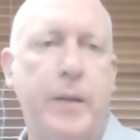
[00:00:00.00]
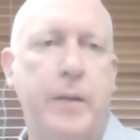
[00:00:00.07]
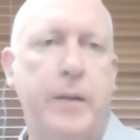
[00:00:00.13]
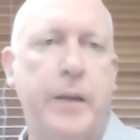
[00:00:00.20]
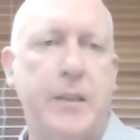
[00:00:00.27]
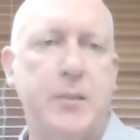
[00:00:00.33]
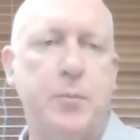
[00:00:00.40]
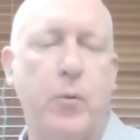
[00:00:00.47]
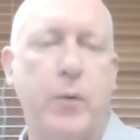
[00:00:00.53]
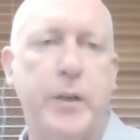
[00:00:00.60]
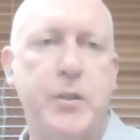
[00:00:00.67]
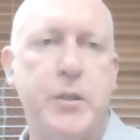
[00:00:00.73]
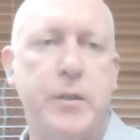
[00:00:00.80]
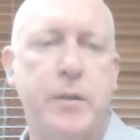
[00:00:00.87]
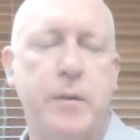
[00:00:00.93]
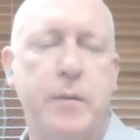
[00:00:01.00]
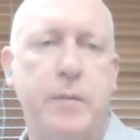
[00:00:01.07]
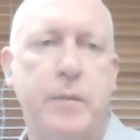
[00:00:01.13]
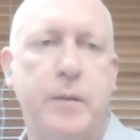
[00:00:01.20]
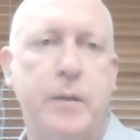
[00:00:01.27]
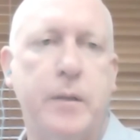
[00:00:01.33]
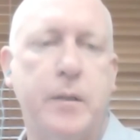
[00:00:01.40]
exploration
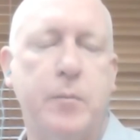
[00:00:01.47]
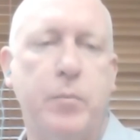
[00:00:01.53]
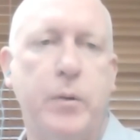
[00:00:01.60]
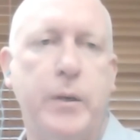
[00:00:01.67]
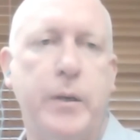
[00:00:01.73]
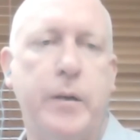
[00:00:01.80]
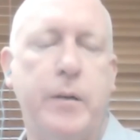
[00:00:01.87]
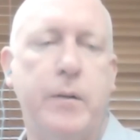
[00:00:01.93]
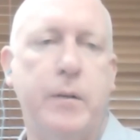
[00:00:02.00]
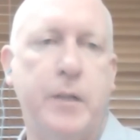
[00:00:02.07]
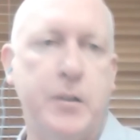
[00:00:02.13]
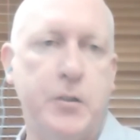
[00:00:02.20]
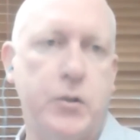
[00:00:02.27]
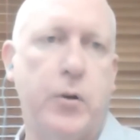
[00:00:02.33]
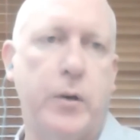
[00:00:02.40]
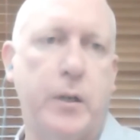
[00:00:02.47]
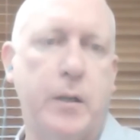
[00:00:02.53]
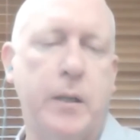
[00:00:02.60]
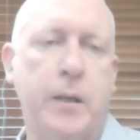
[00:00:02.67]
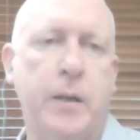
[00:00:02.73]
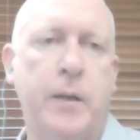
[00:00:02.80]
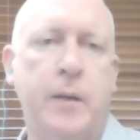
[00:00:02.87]
uh, completed
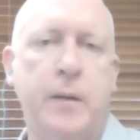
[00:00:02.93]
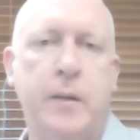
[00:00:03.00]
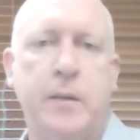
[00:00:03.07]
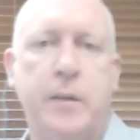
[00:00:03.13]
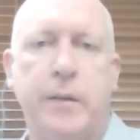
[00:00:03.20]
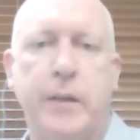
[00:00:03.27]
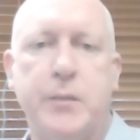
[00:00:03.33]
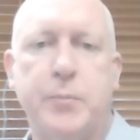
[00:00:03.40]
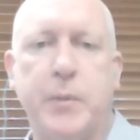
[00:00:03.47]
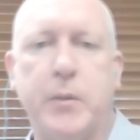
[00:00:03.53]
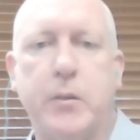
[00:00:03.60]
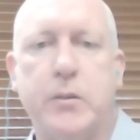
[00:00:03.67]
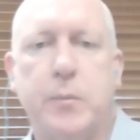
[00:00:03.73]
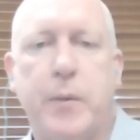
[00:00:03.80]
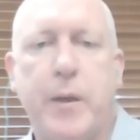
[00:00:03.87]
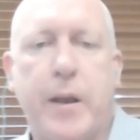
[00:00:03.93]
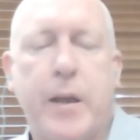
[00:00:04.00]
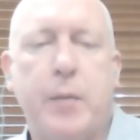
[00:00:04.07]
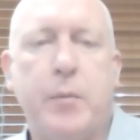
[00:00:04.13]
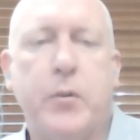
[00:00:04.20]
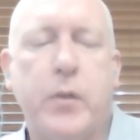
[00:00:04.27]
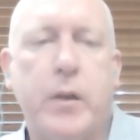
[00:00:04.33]
historically, and that's because about
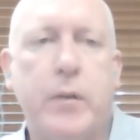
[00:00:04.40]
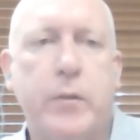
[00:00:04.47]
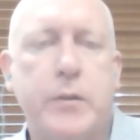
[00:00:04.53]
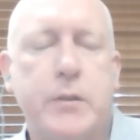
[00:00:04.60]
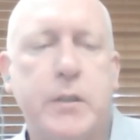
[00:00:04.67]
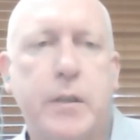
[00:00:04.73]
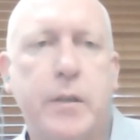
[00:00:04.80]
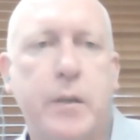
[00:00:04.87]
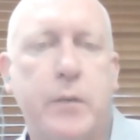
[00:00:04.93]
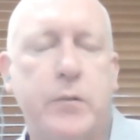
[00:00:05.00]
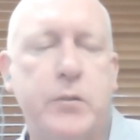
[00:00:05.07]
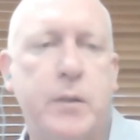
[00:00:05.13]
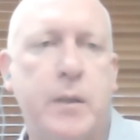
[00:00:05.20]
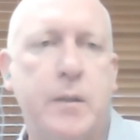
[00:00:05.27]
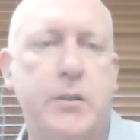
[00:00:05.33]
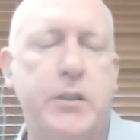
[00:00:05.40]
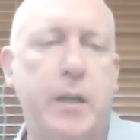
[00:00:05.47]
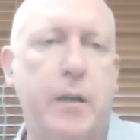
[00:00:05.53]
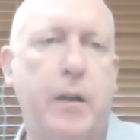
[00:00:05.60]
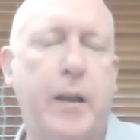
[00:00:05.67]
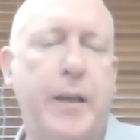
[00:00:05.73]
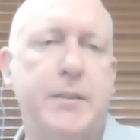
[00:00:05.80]
80% of it's under uh,
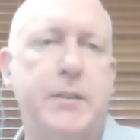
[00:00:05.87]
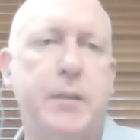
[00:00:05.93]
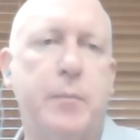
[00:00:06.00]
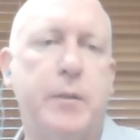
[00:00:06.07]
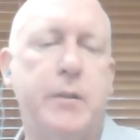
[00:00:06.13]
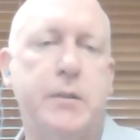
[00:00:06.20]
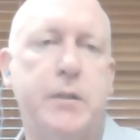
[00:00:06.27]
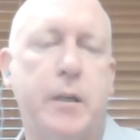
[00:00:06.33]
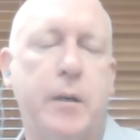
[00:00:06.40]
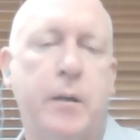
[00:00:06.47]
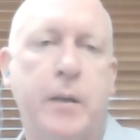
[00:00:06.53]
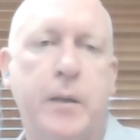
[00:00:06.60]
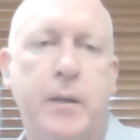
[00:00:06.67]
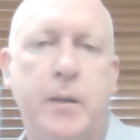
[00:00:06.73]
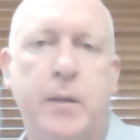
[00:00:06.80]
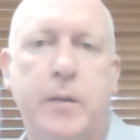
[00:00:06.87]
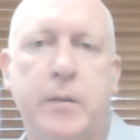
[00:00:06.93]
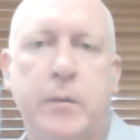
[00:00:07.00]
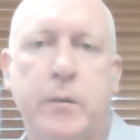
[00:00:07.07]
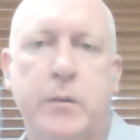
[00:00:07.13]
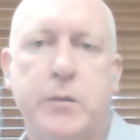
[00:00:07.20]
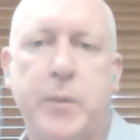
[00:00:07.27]
shallow lake sediments. So
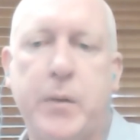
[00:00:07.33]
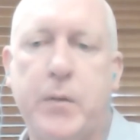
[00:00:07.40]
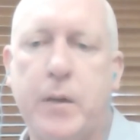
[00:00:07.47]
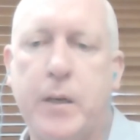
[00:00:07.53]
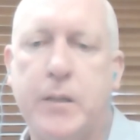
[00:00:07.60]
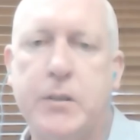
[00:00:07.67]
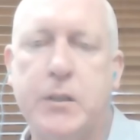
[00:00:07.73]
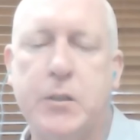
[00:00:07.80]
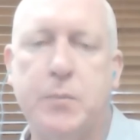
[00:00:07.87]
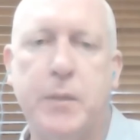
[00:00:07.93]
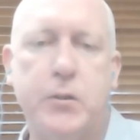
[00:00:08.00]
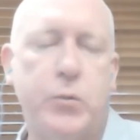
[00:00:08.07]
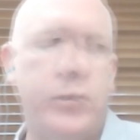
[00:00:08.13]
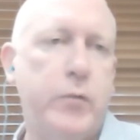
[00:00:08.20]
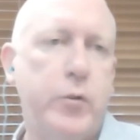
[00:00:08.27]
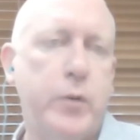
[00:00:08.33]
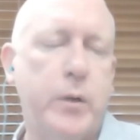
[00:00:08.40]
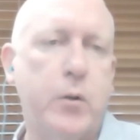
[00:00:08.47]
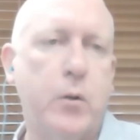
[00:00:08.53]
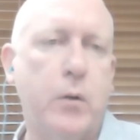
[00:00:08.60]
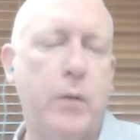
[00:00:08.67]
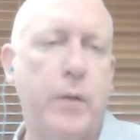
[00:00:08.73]
we've spent the last six months reviewing
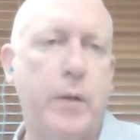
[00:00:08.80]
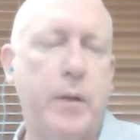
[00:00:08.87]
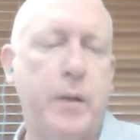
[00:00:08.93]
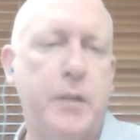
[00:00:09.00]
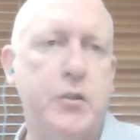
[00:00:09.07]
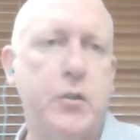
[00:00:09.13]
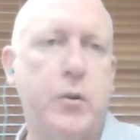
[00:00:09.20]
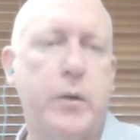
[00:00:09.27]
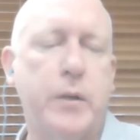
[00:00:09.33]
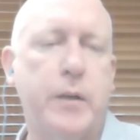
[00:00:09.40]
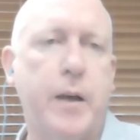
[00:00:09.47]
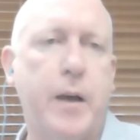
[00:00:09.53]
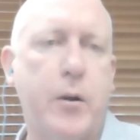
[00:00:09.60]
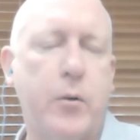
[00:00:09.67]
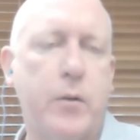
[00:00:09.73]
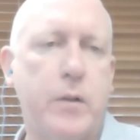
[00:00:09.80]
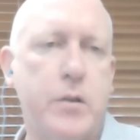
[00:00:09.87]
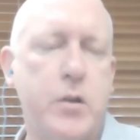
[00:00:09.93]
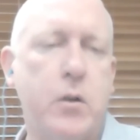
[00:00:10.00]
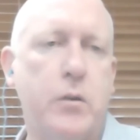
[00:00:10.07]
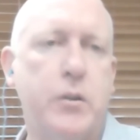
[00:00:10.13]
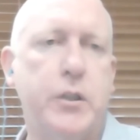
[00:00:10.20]
all the historic data and the
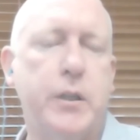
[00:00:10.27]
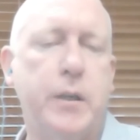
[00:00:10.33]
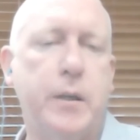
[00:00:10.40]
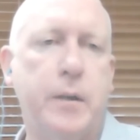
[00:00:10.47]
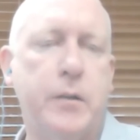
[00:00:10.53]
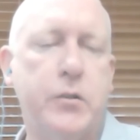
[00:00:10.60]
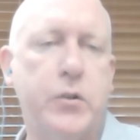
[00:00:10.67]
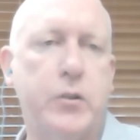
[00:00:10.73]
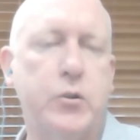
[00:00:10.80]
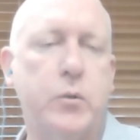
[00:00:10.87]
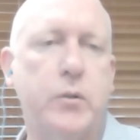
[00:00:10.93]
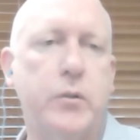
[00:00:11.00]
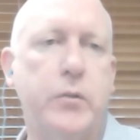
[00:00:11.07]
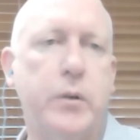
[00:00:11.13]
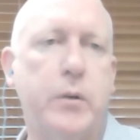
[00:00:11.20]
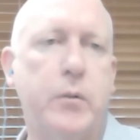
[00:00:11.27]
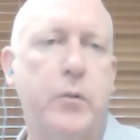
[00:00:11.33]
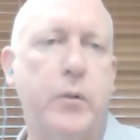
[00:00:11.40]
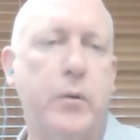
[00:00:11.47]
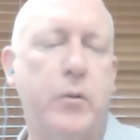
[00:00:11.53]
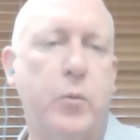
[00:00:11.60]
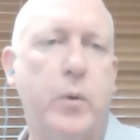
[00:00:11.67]
geology and structural controls
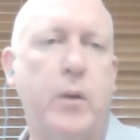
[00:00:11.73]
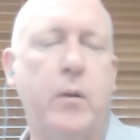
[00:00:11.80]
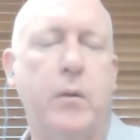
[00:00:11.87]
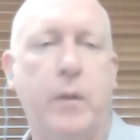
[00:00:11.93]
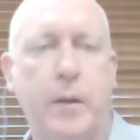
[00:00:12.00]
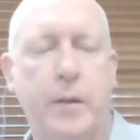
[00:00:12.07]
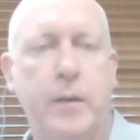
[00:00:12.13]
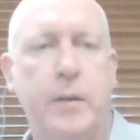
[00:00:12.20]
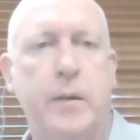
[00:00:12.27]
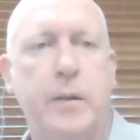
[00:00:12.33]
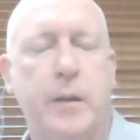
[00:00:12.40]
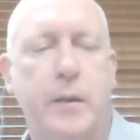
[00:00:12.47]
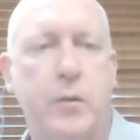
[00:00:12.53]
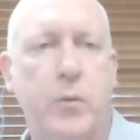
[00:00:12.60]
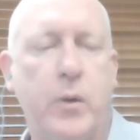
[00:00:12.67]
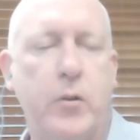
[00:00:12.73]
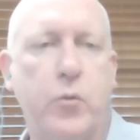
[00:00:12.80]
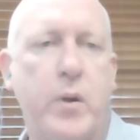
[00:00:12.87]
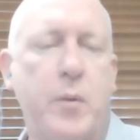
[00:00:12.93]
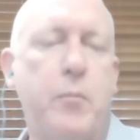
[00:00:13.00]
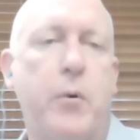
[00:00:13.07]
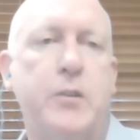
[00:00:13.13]
there as well, as well as
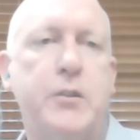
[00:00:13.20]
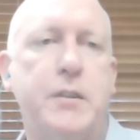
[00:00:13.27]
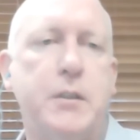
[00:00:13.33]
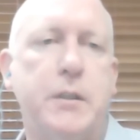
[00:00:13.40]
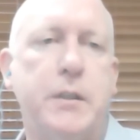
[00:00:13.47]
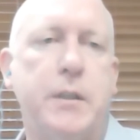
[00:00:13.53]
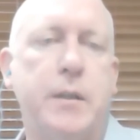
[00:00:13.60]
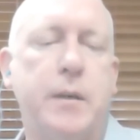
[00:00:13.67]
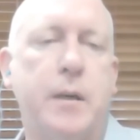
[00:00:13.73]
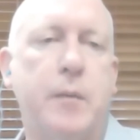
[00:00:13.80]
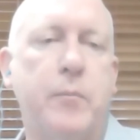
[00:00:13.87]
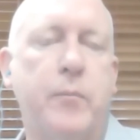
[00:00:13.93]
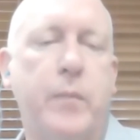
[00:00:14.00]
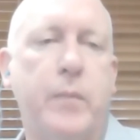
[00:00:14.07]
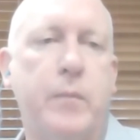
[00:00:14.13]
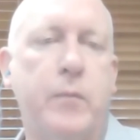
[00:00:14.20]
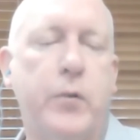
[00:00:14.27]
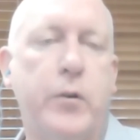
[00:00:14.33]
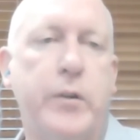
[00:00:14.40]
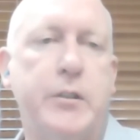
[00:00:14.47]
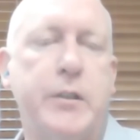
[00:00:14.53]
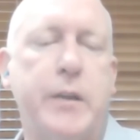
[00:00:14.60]
reprocessing um,
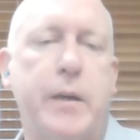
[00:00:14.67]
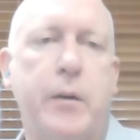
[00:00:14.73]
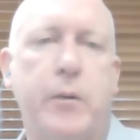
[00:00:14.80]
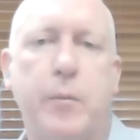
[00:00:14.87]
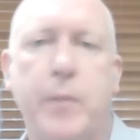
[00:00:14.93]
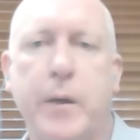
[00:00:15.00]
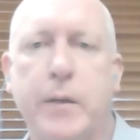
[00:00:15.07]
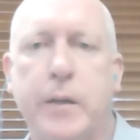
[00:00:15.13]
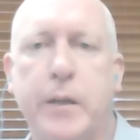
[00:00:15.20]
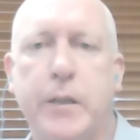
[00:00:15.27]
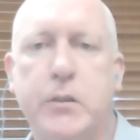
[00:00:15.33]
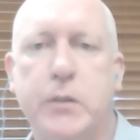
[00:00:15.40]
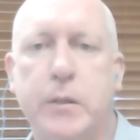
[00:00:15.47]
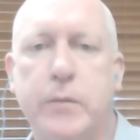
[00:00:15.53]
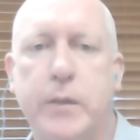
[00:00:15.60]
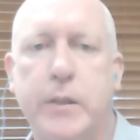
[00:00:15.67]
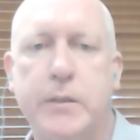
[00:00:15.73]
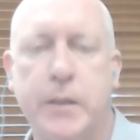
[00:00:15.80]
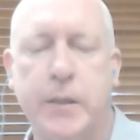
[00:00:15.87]
various aeromagnetic surveys.